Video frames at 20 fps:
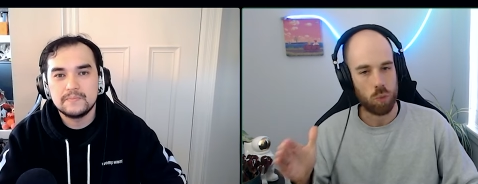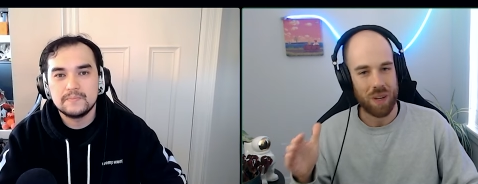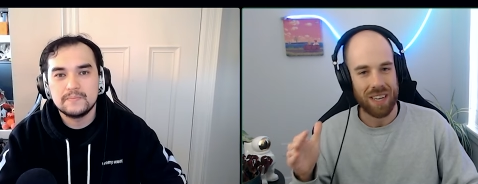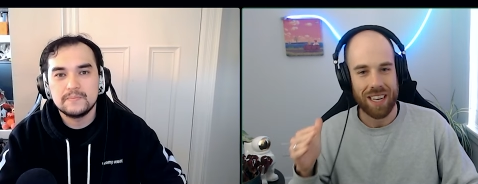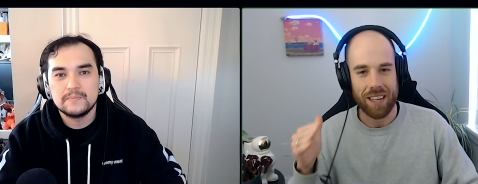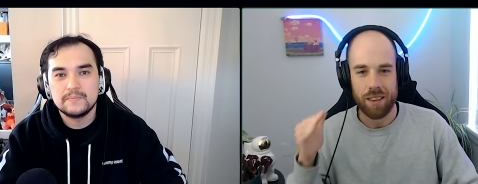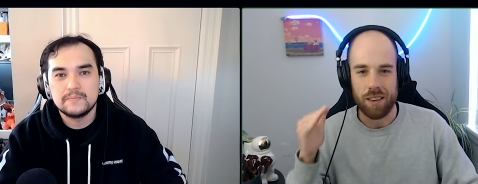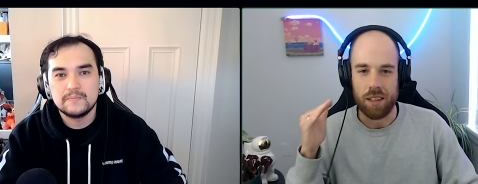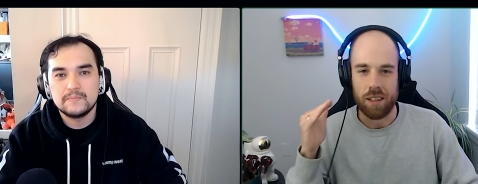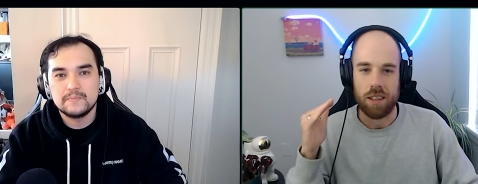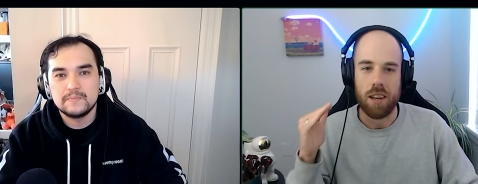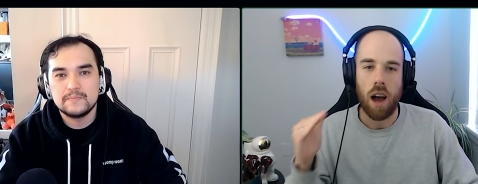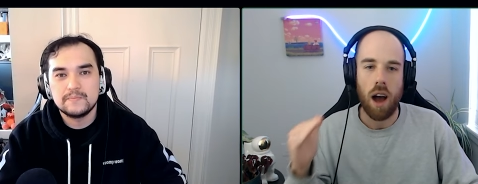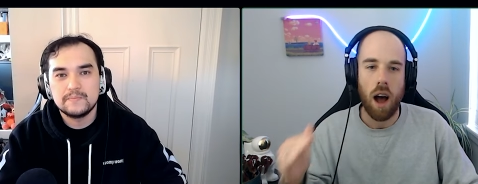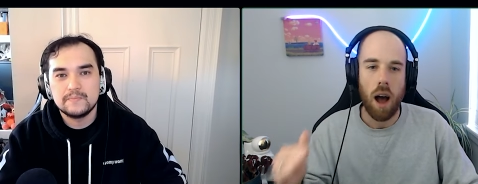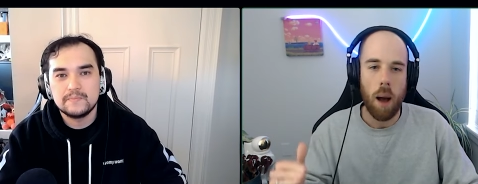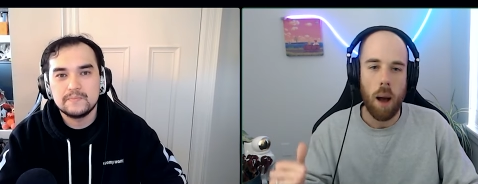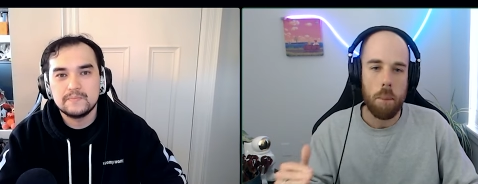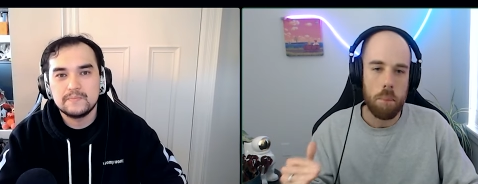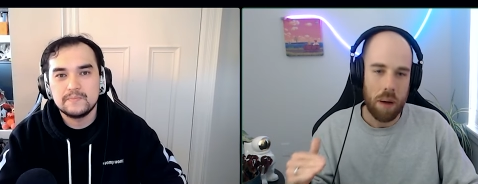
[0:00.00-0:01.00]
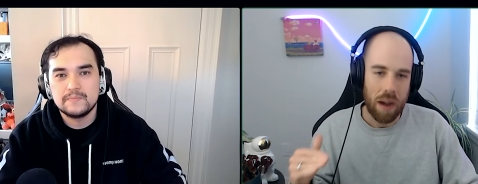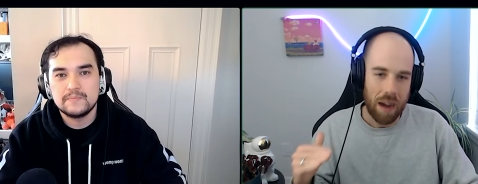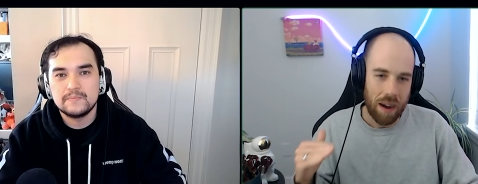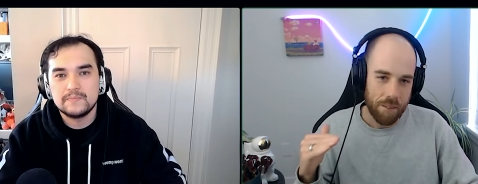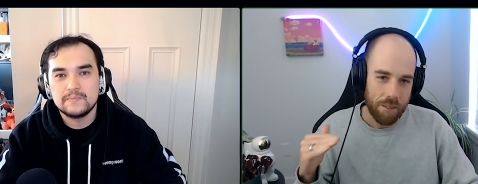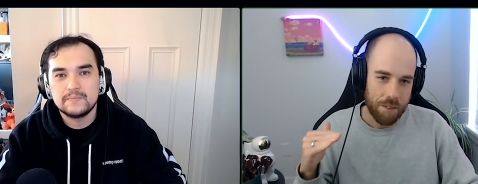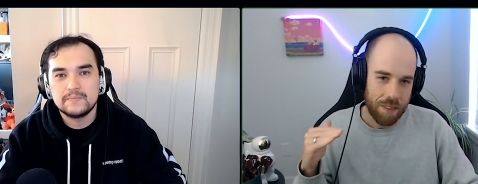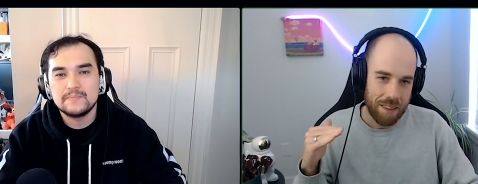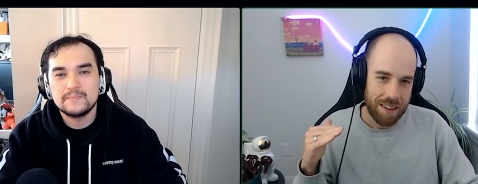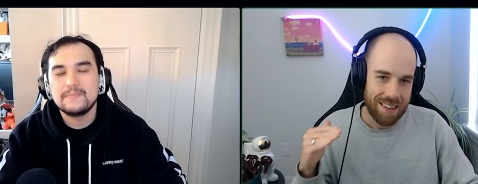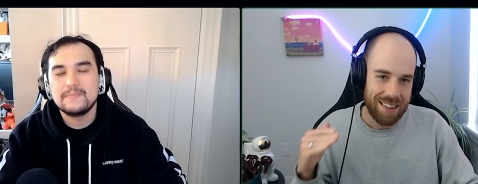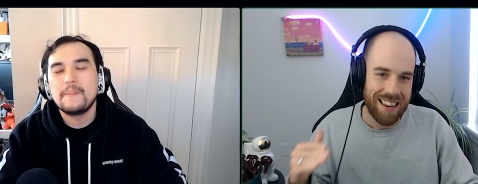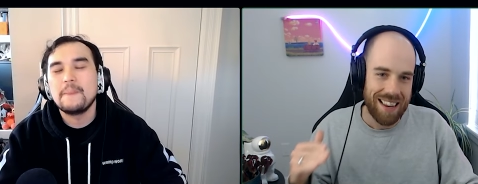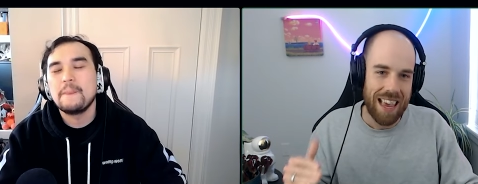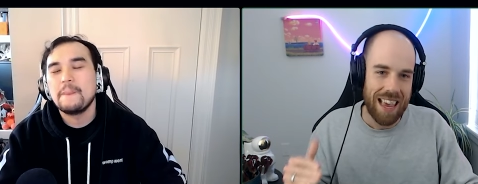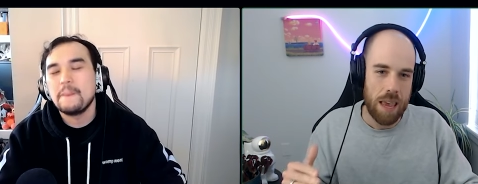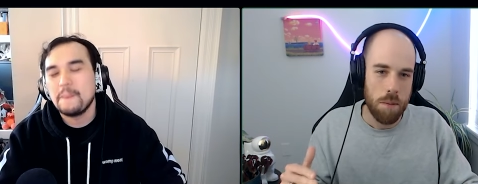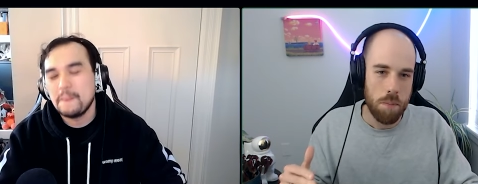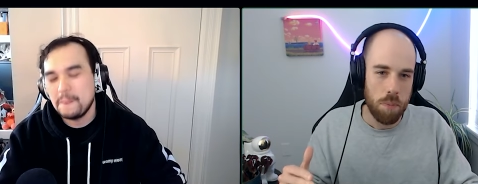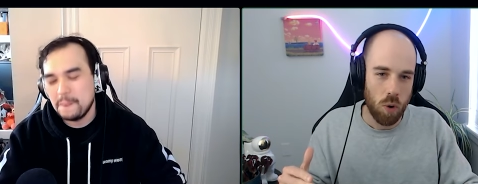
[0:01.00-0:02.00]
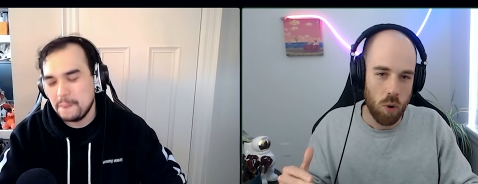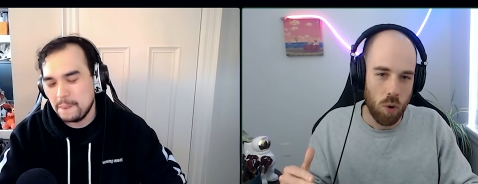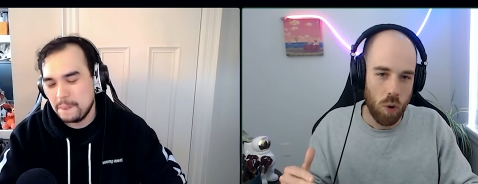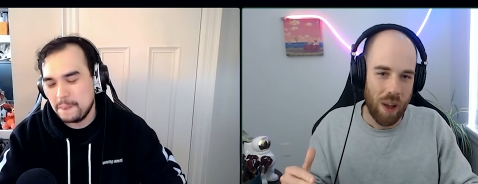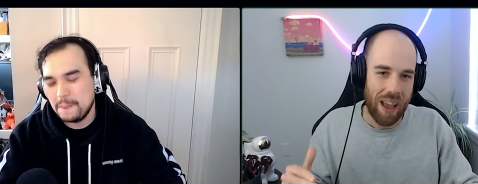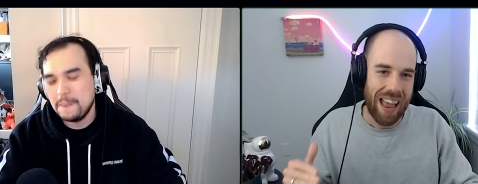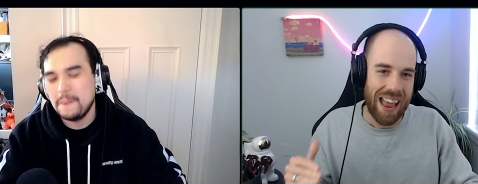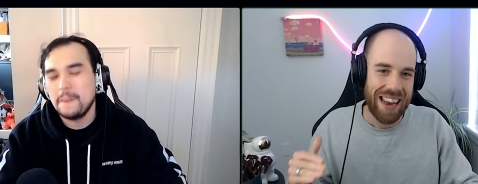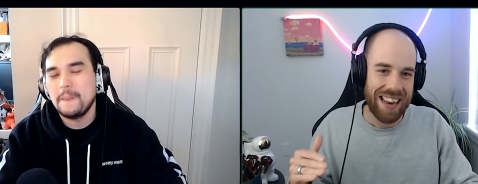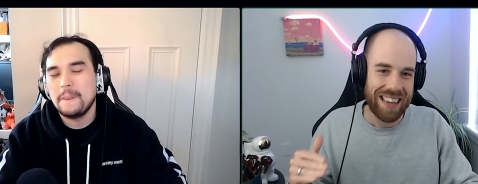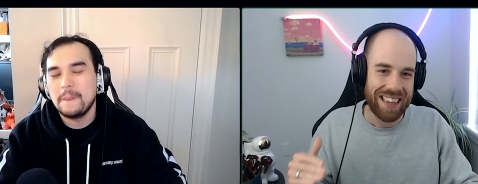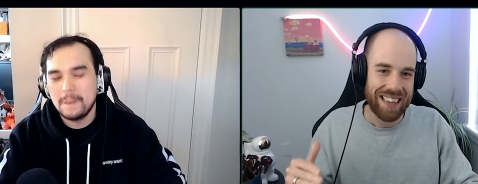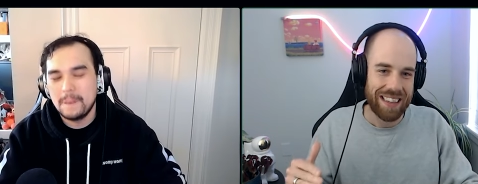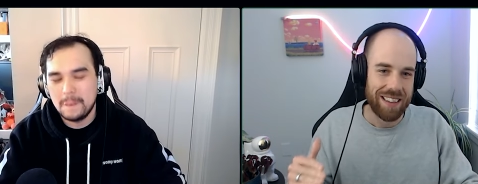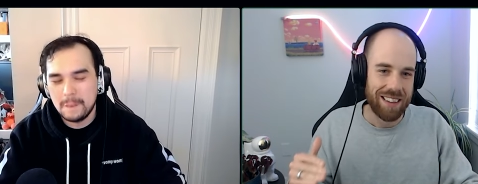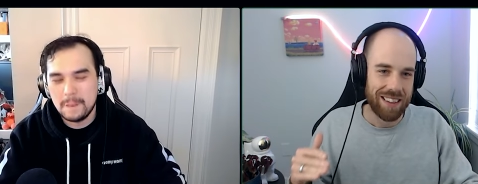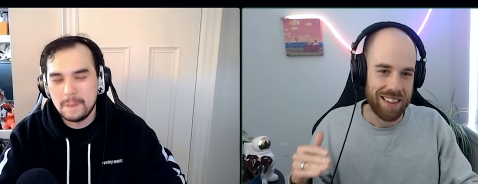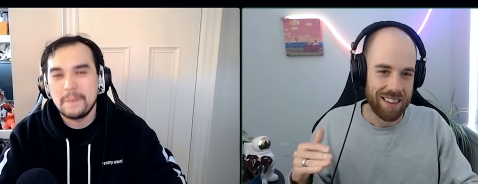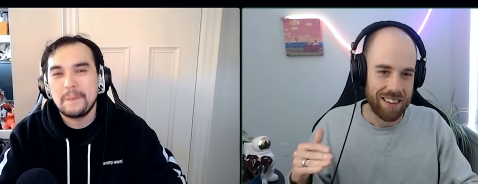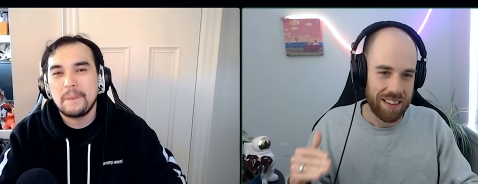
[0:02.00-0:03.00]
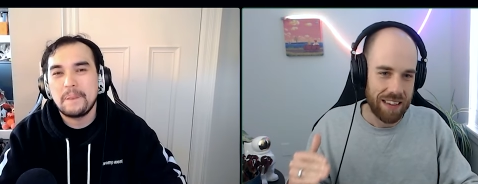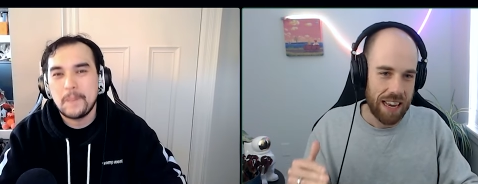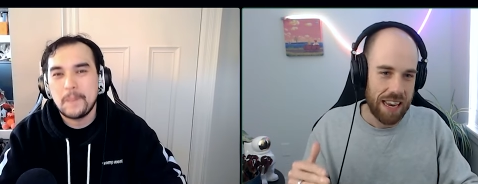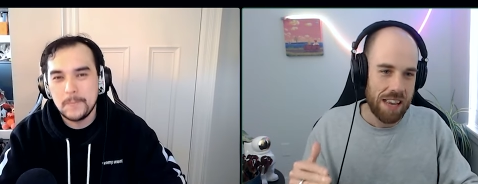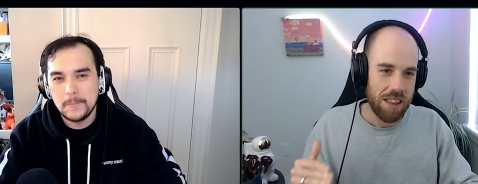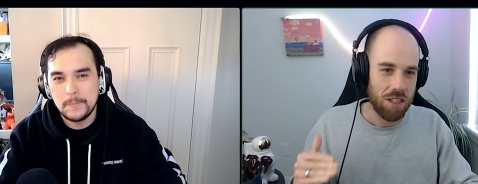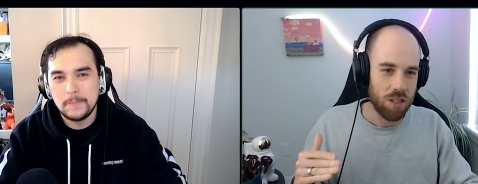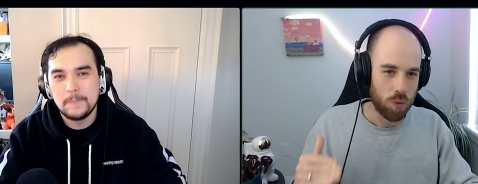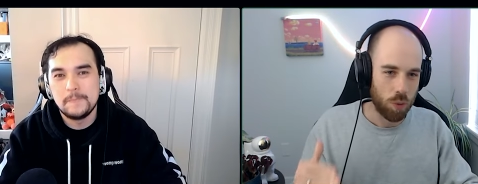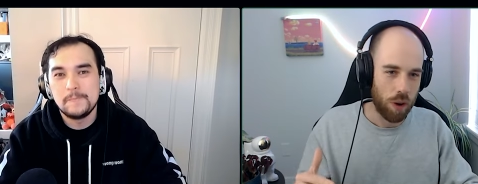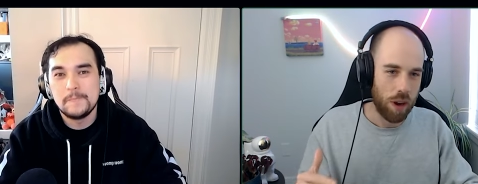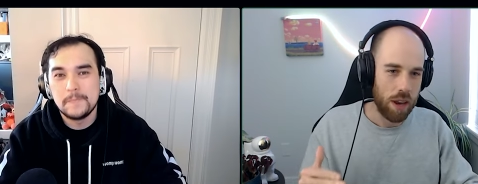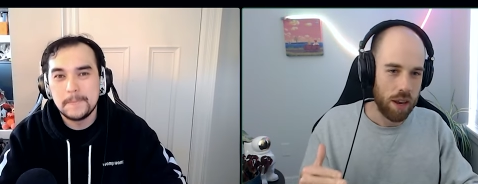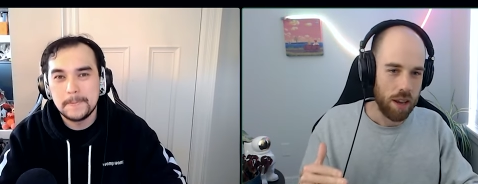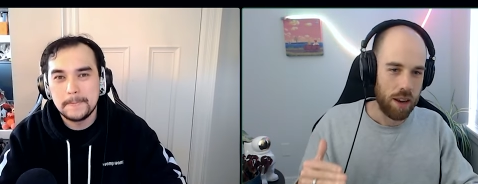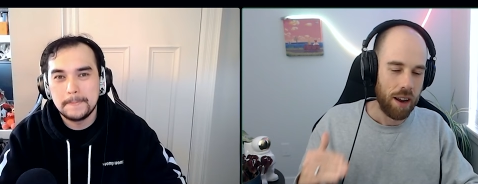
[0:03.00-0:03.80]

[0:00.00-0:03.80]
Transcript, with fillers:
Speaker 1: we get the top of the table heading into day three